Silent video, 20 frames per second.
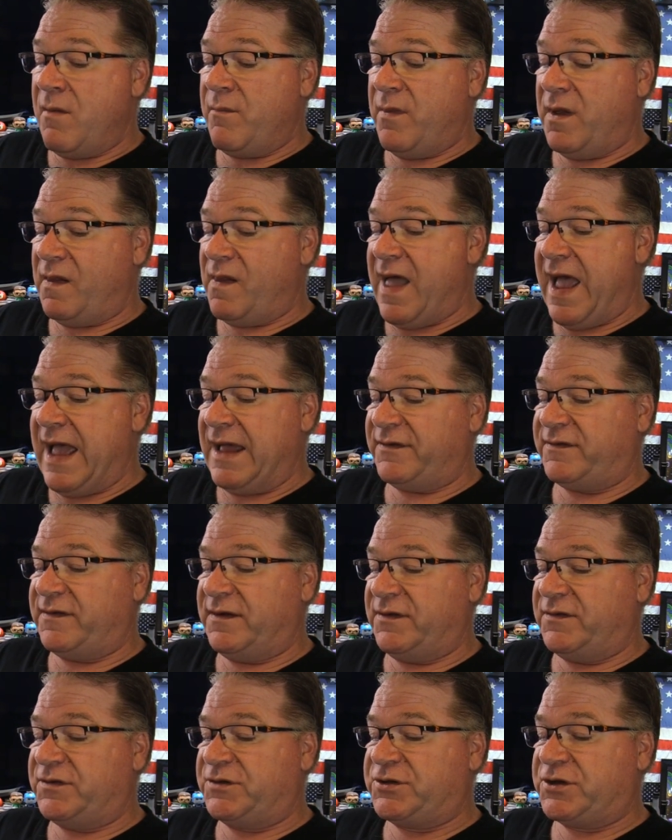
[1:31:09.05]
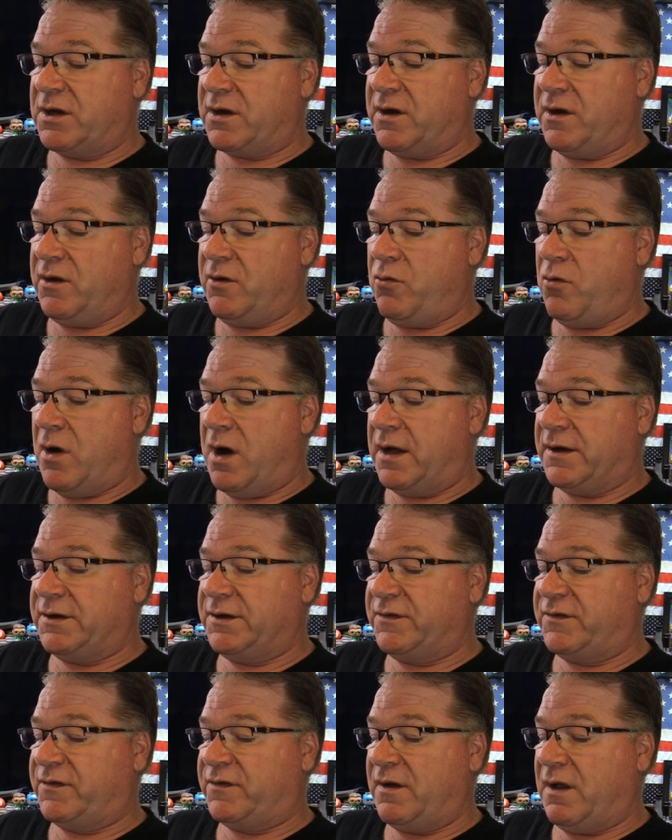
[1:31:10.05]
Molasses, sugar,
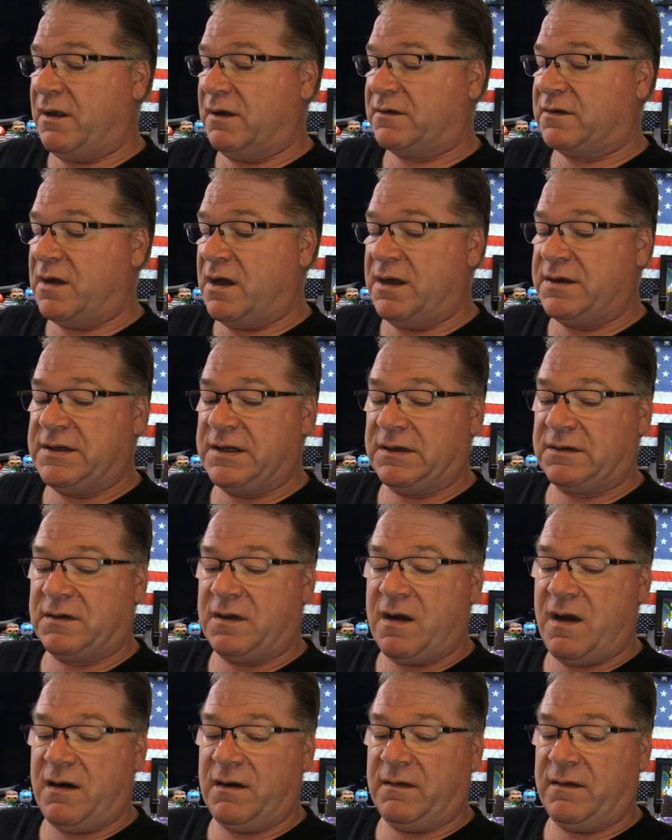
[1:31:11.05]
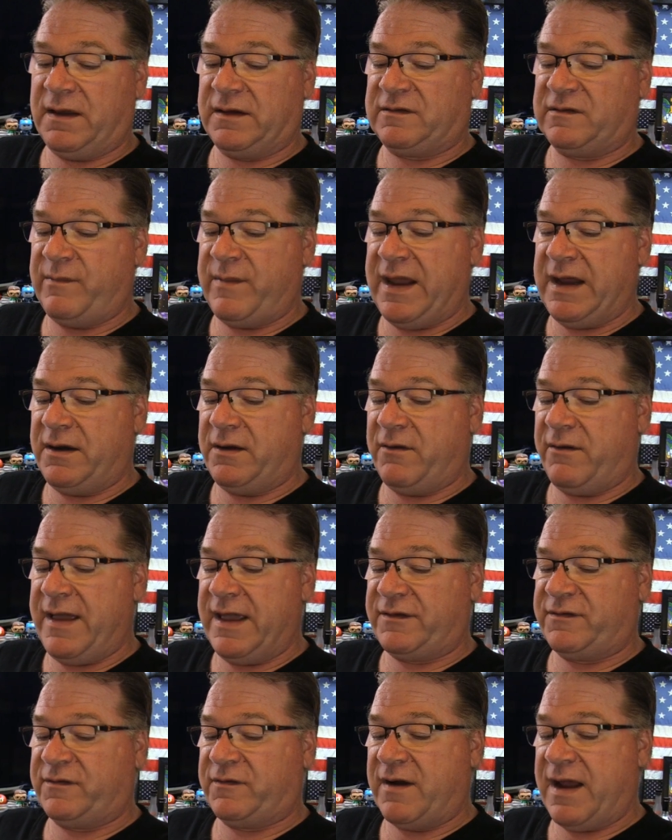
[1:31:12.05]
water, salt, onion, garlic, tomato
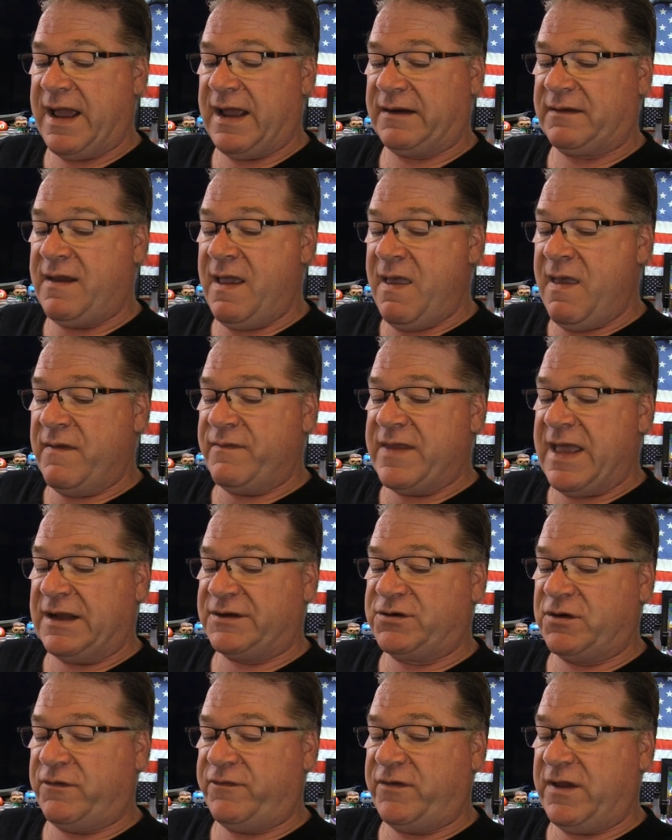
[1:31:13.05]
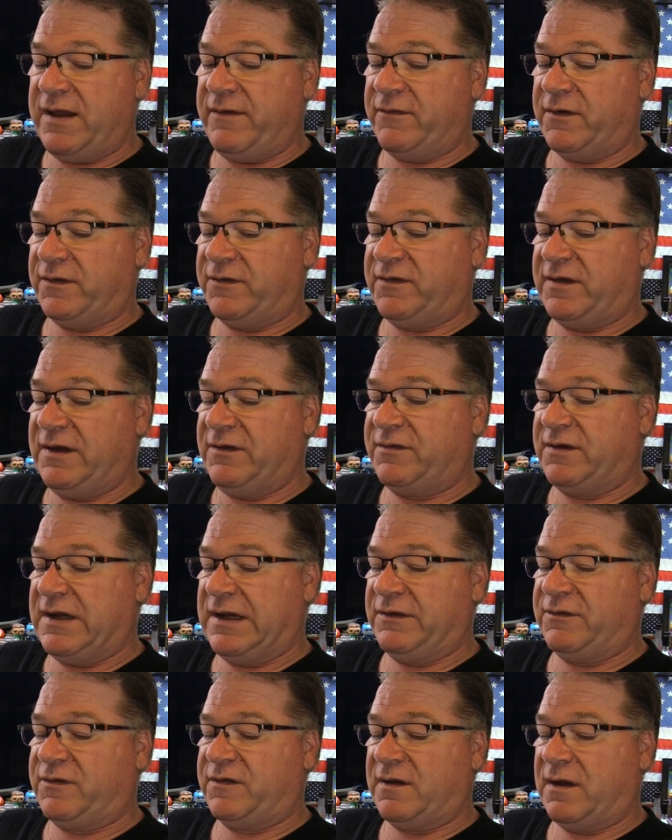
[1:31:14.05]
extract, natural flavor,
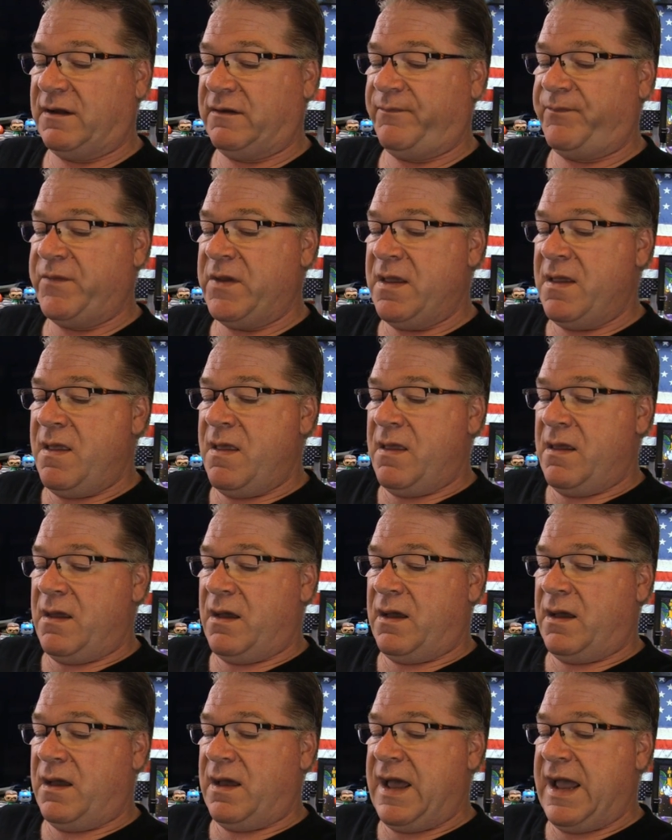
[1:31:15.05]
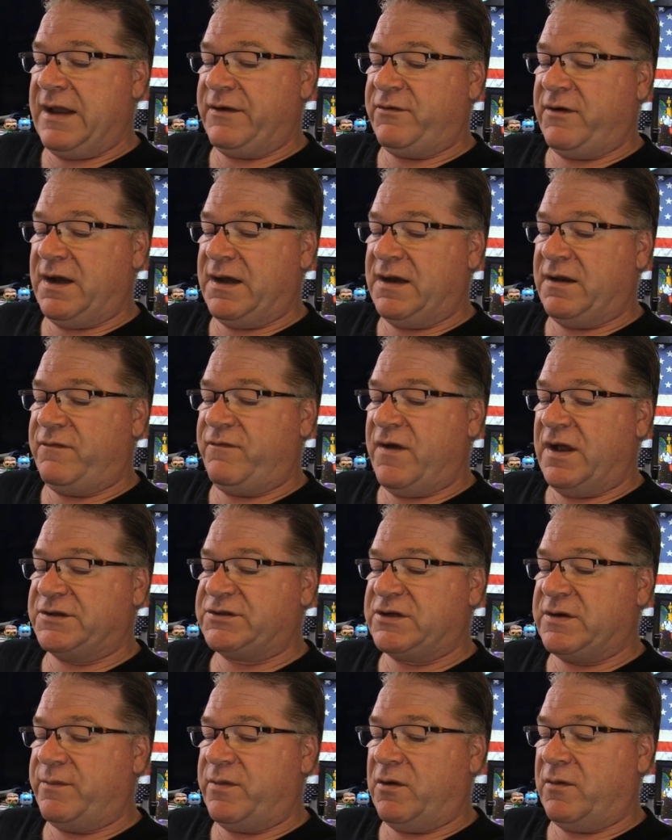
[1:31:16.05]
seasoning salt, uh, hydrated
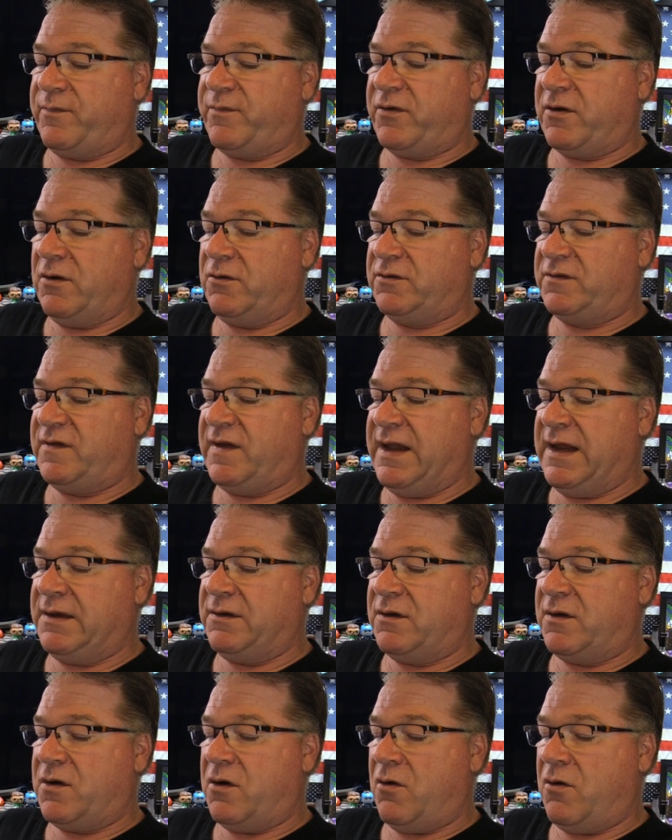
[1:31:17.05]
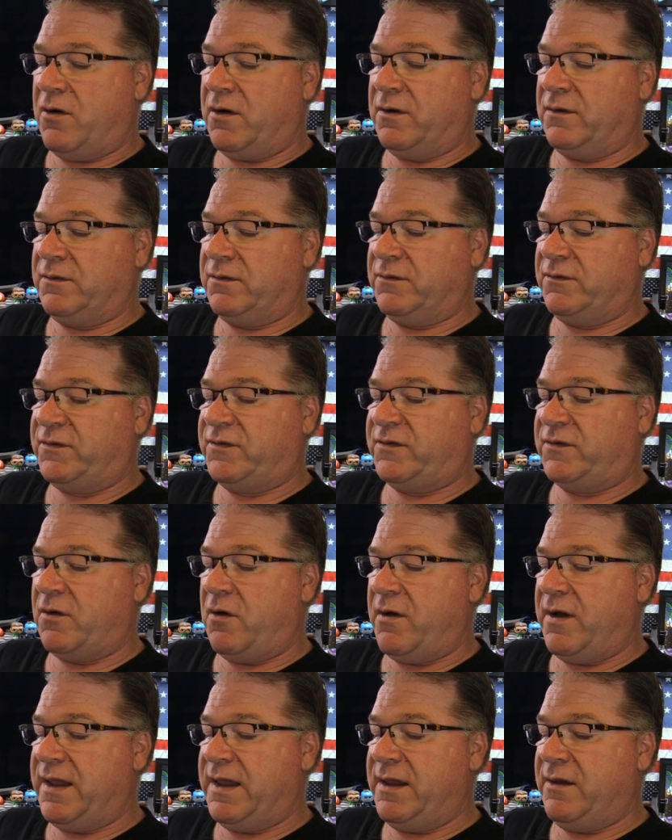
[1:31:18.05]
vegetable protein, corn,
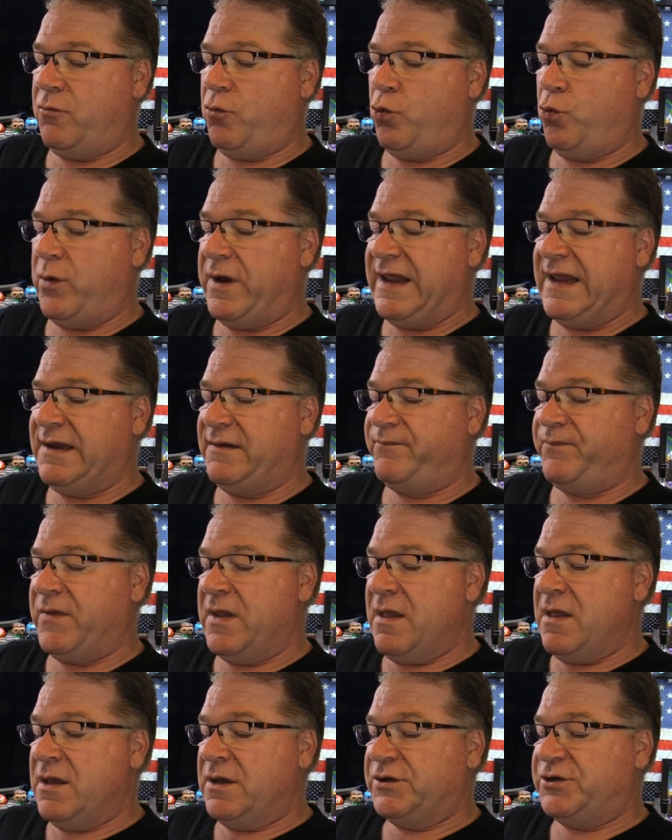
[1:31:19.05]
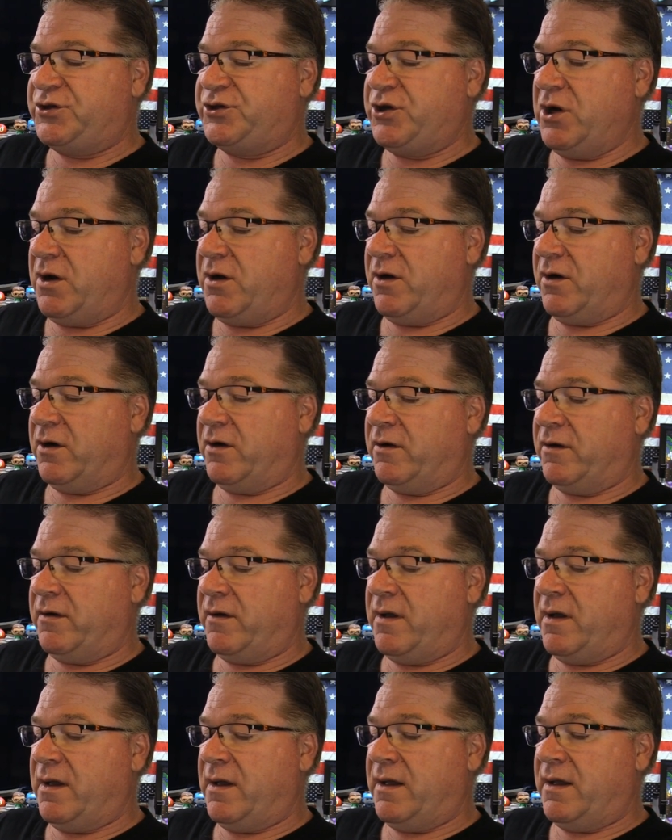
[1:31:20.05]
soy, wheat,
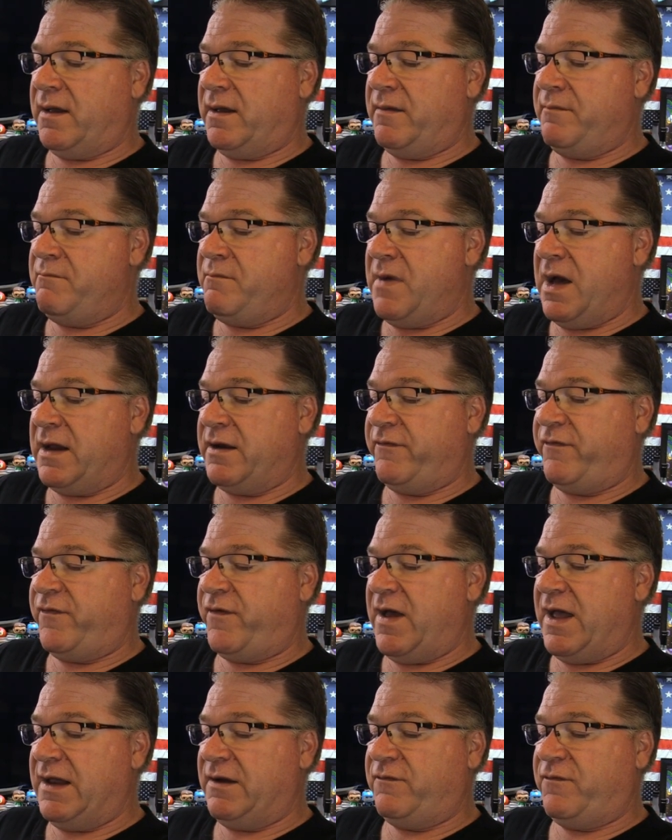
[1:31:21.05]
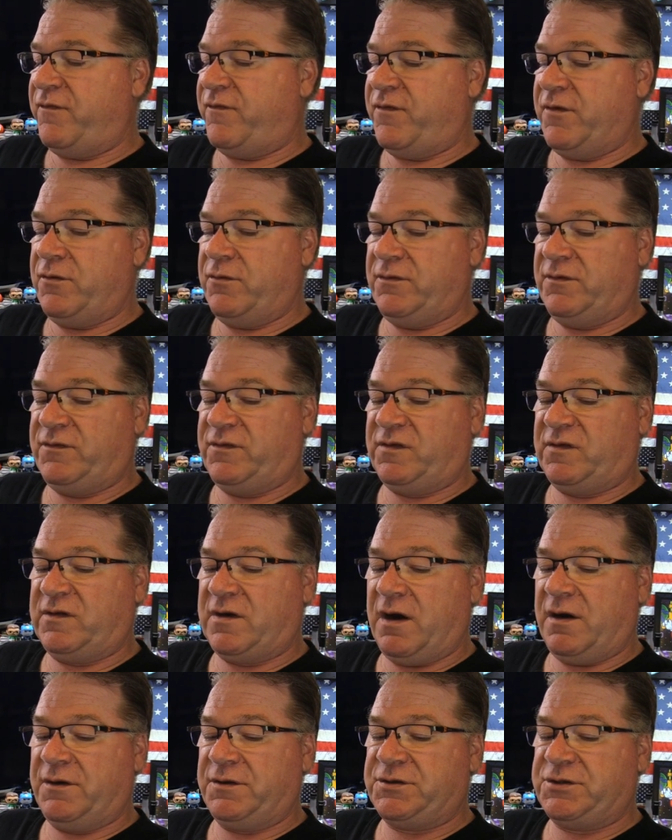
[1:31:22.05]
sugar, uh, modified food
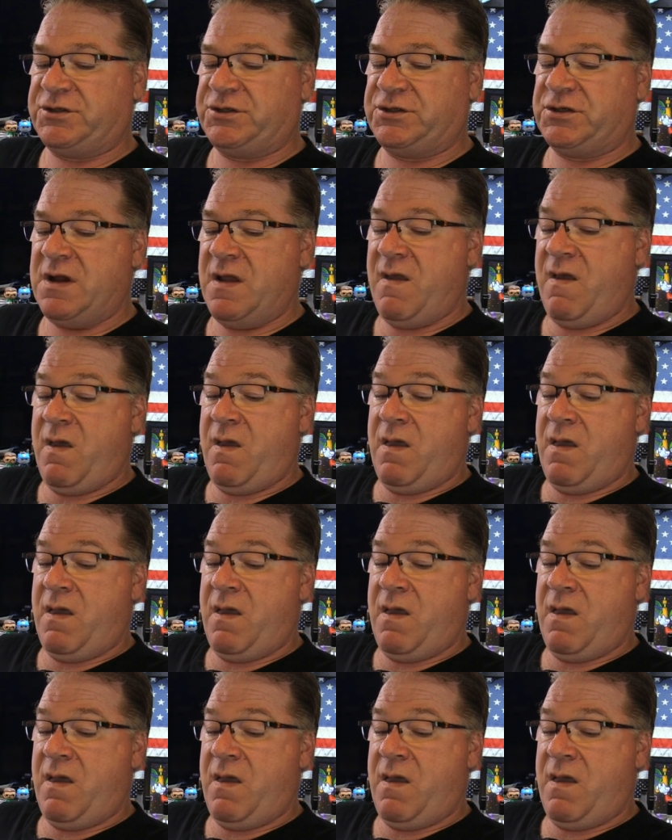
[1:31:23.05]
starch,